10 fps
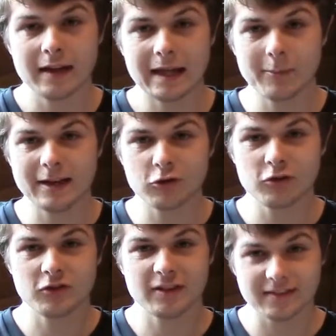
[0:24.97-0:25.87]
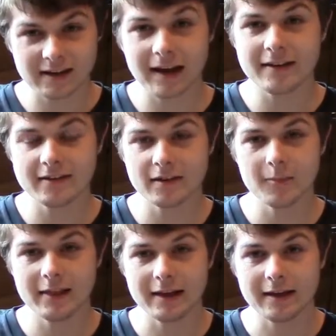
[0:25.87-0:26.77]
that would each design
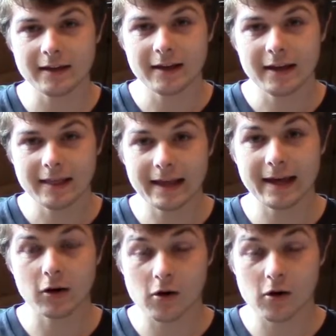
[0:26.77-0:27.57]
something that,